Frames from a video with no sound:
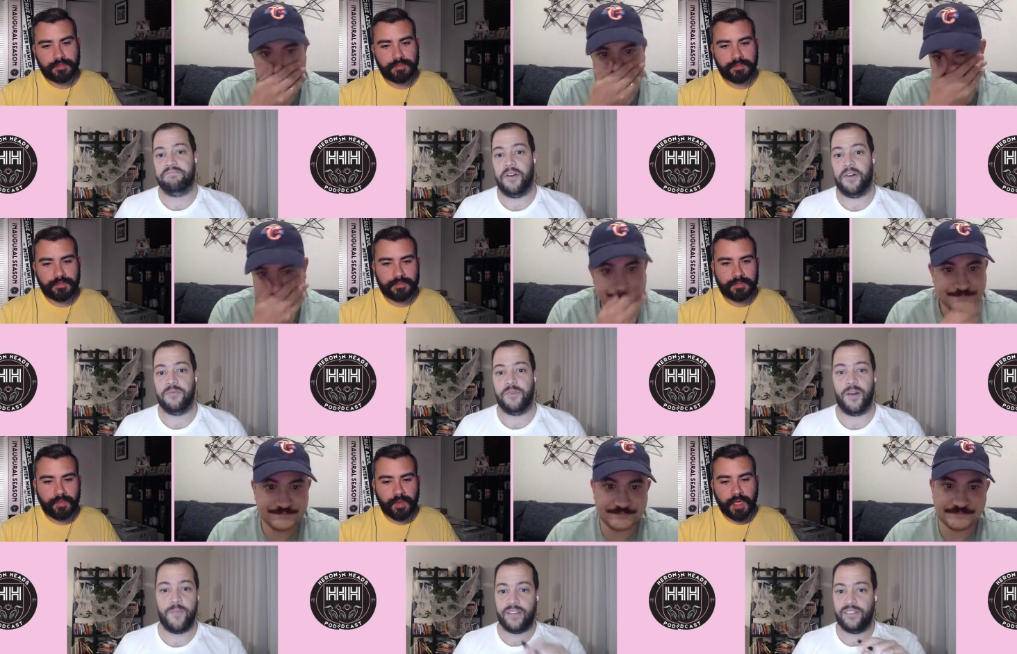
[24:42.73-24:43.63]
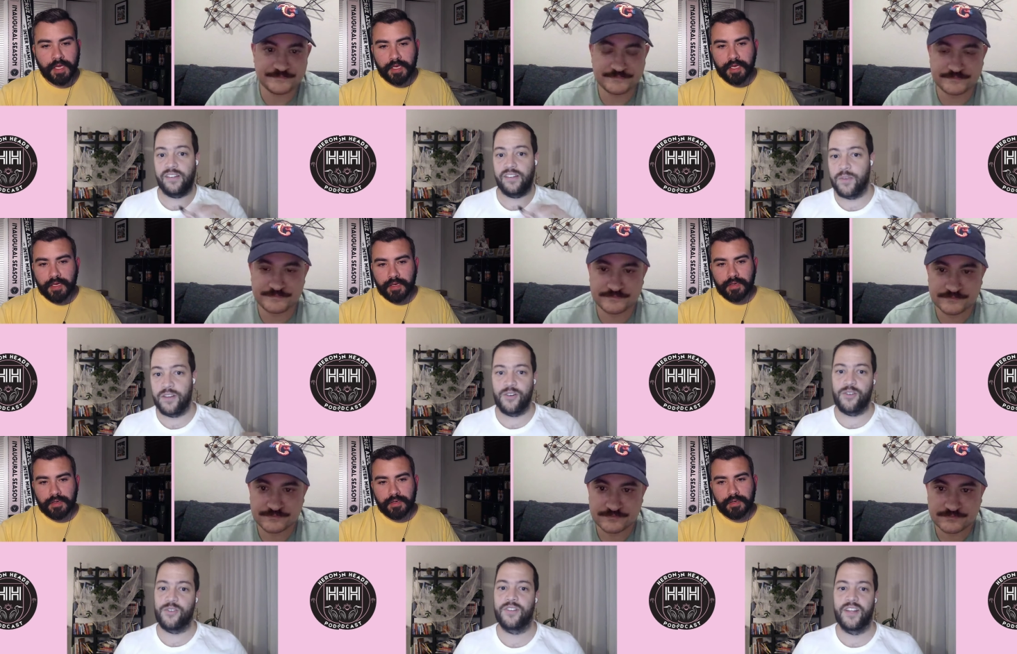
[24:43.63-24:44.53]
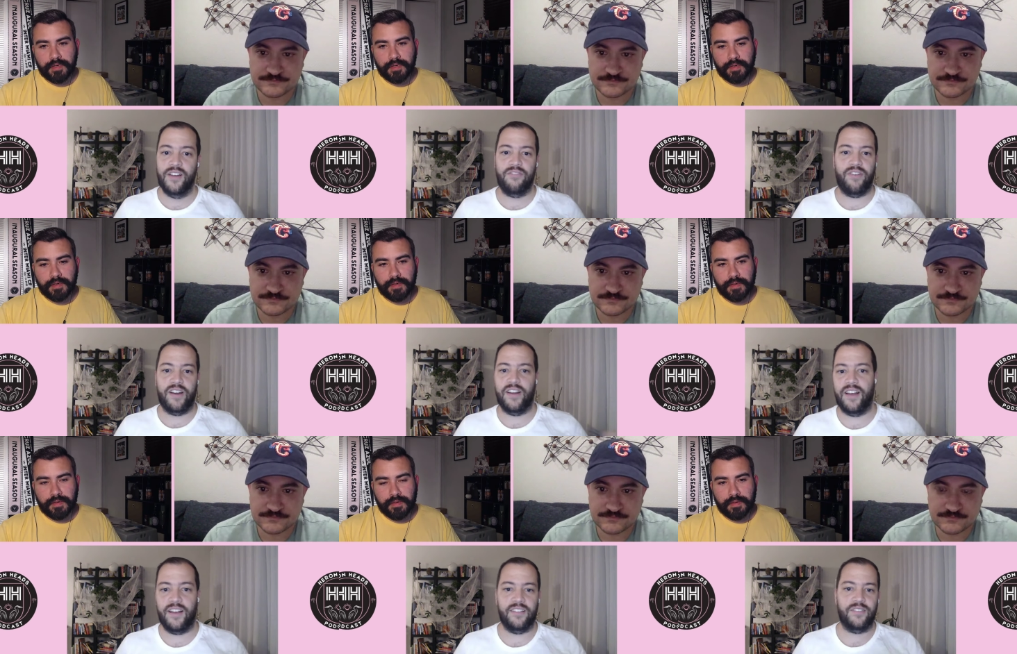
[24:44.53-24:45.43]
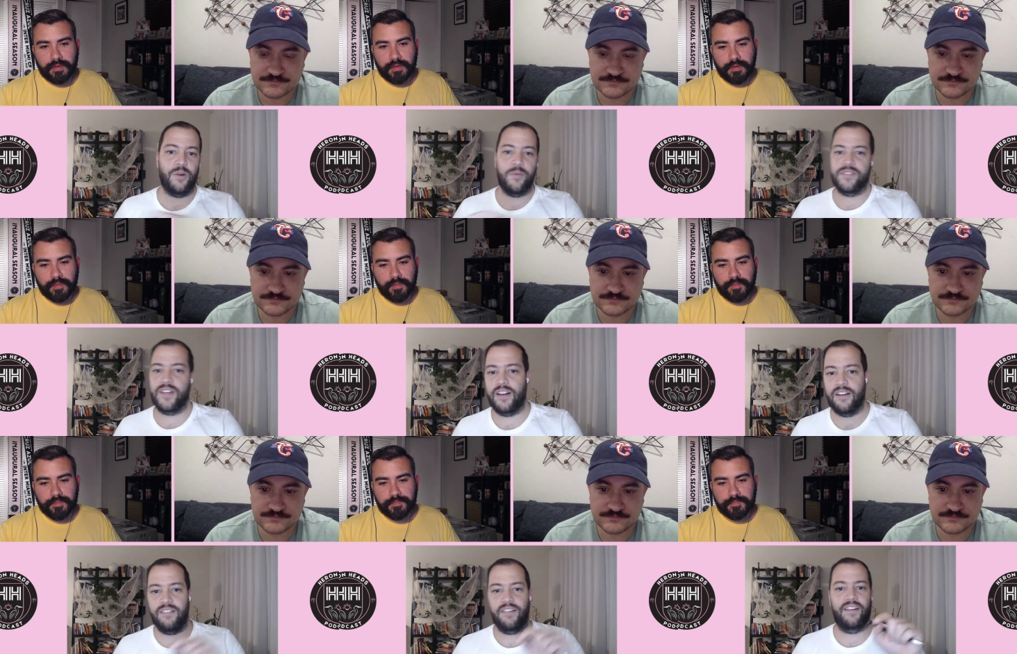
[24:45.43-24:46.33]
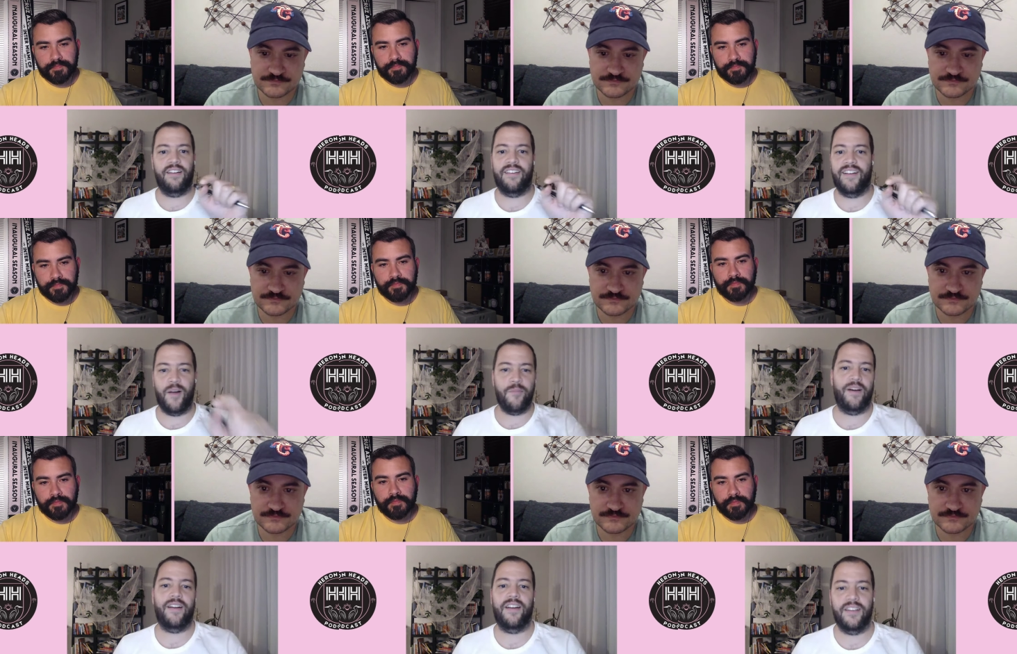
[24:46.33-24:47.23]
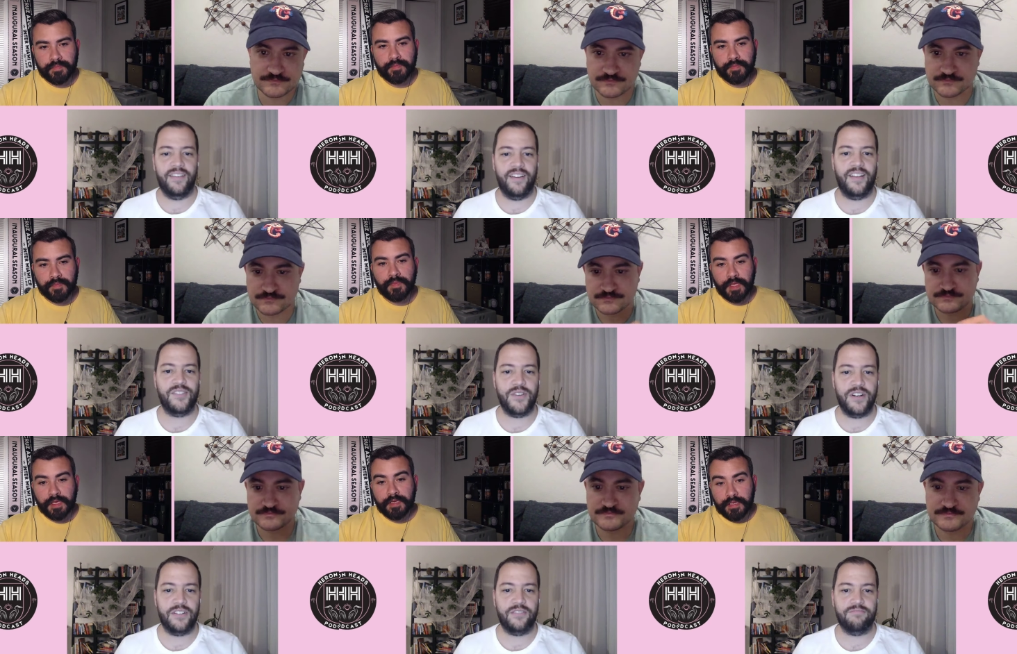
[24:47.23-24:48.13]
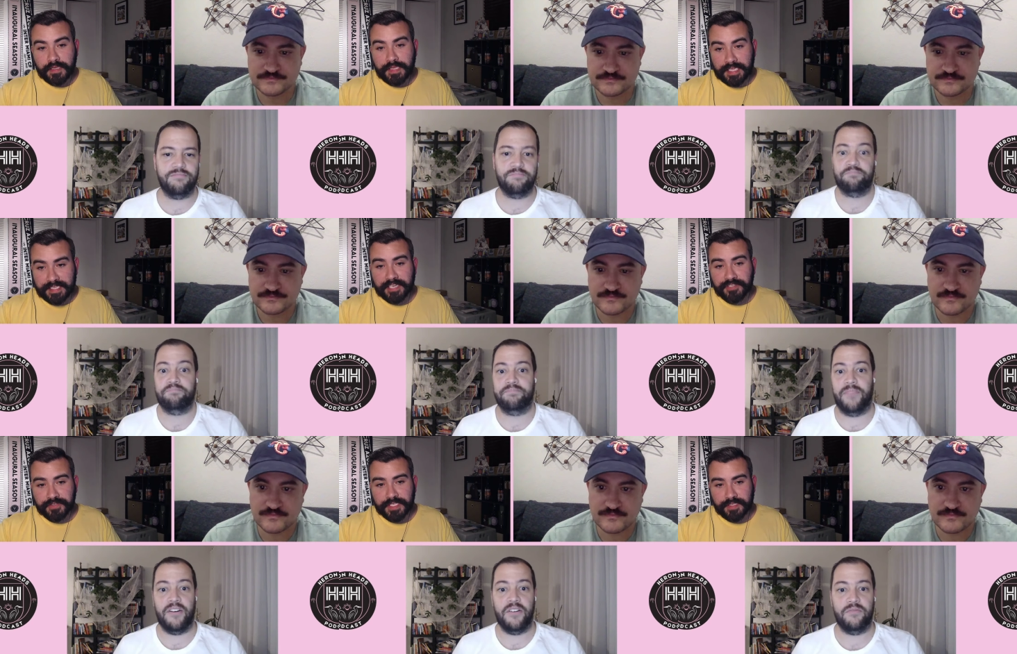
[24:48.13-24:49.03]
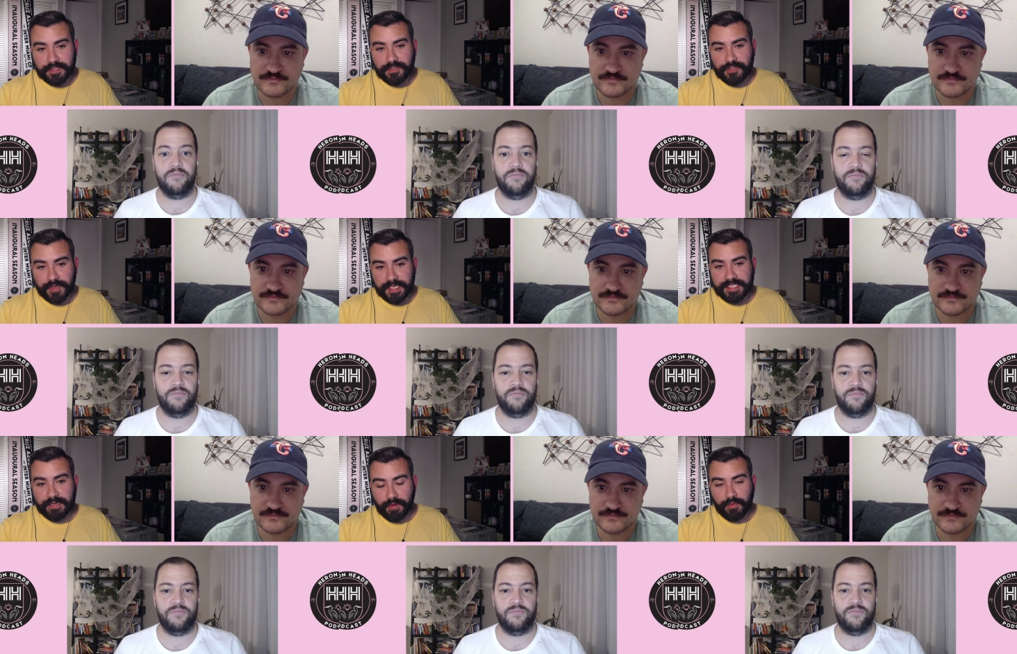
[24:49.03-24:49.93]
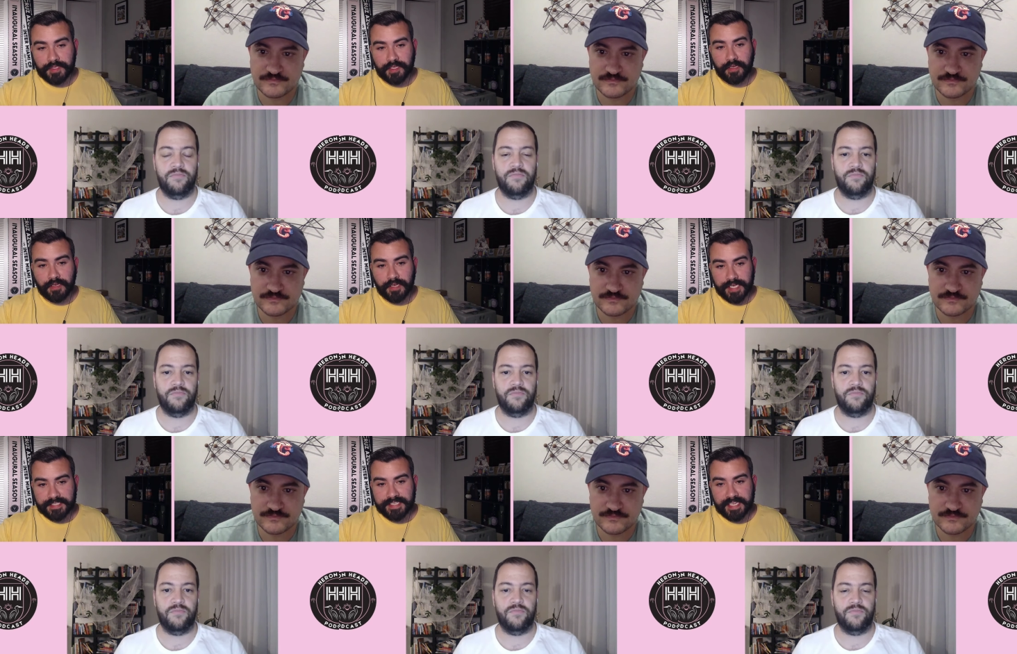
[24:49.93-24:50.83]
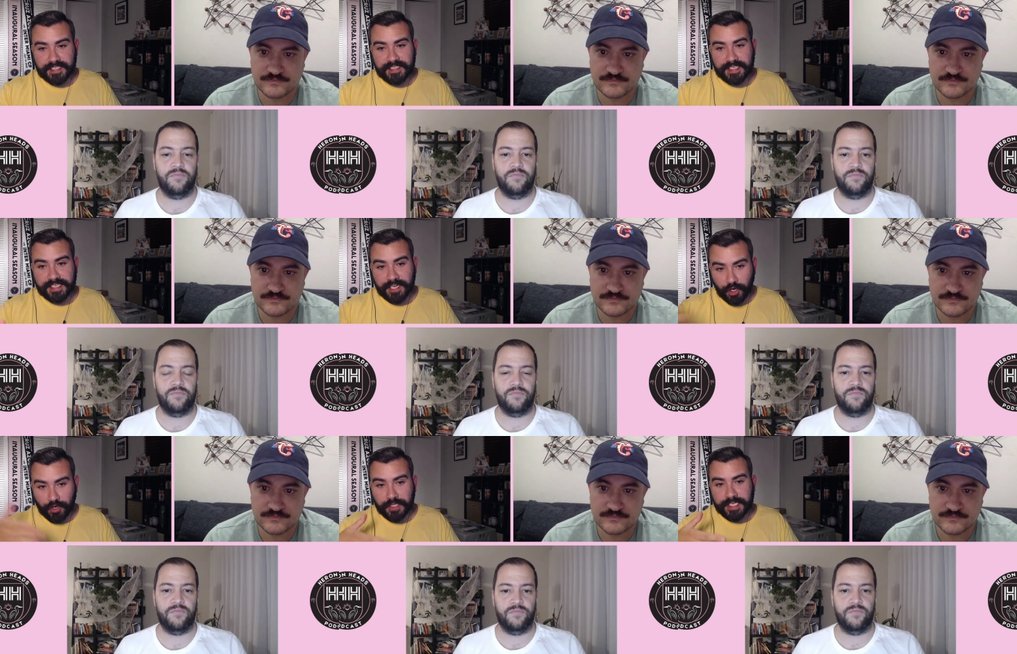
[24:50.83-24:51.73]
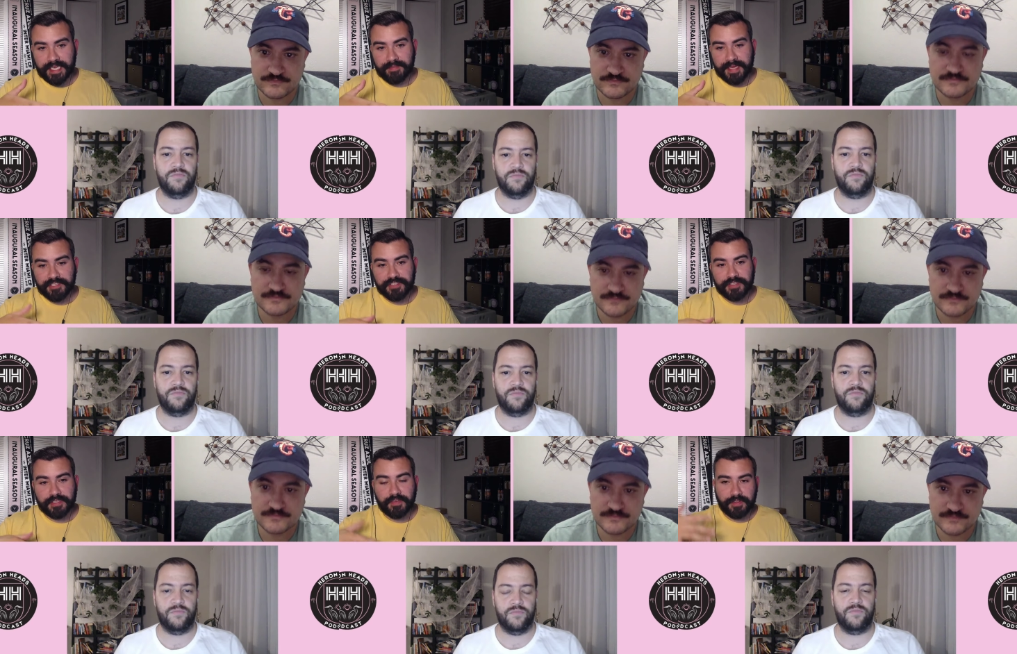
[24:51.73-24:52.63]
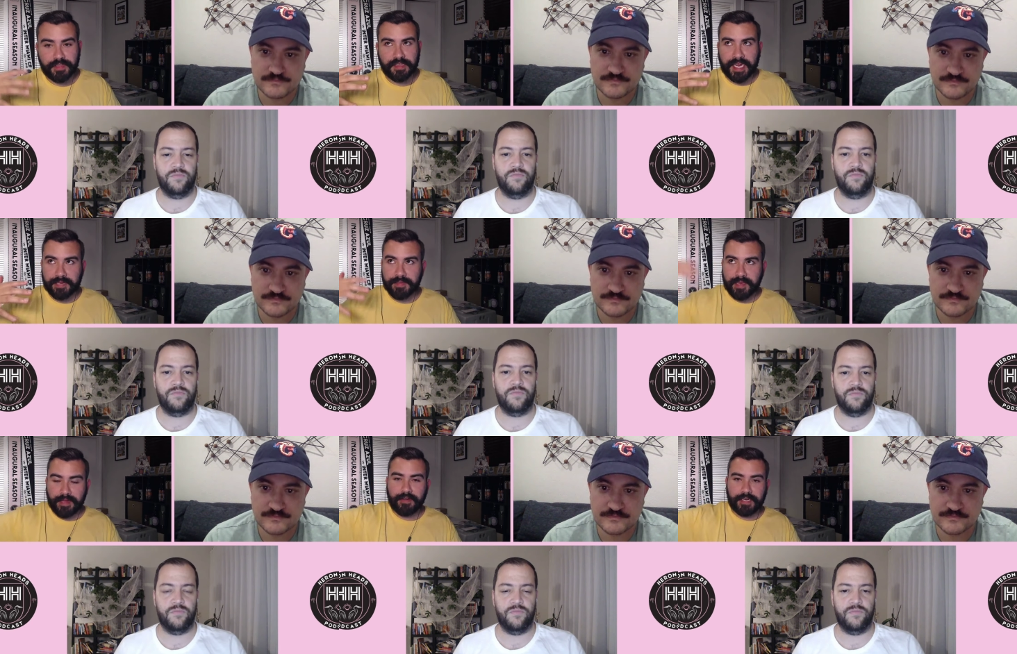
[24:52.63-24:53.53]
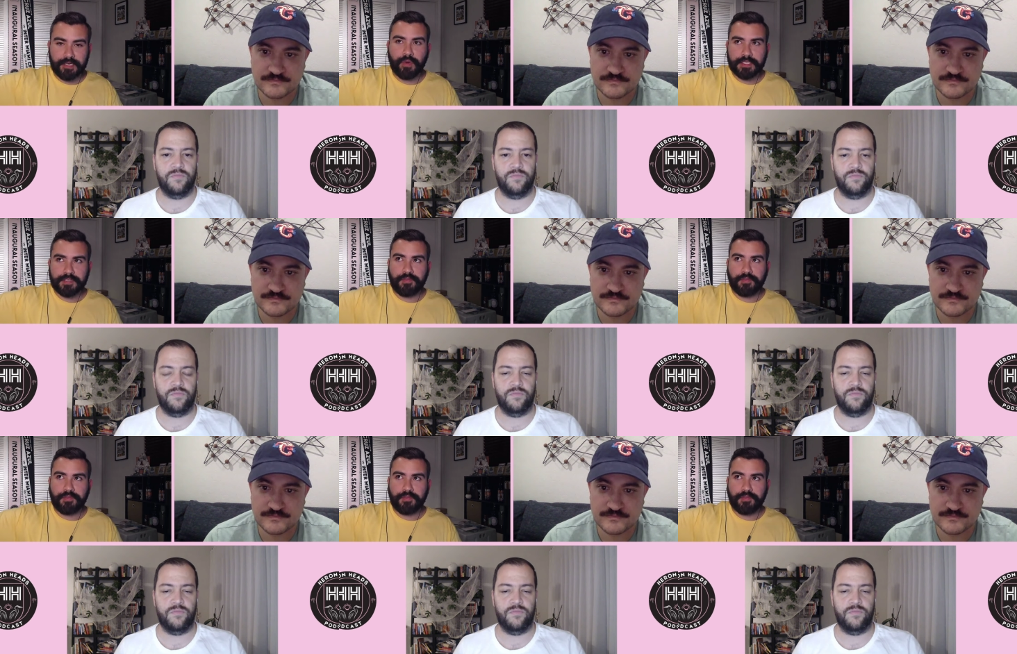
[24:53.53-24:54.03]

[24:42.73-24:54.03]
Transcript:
Speaker 1: I don't know, Cremaschi in the middle, Farias, Robert Taylor, and Campana as striker.
Speaker 2: That's actually to an extent what we saw against Kansas City early in that match. The the lineup came out and it was a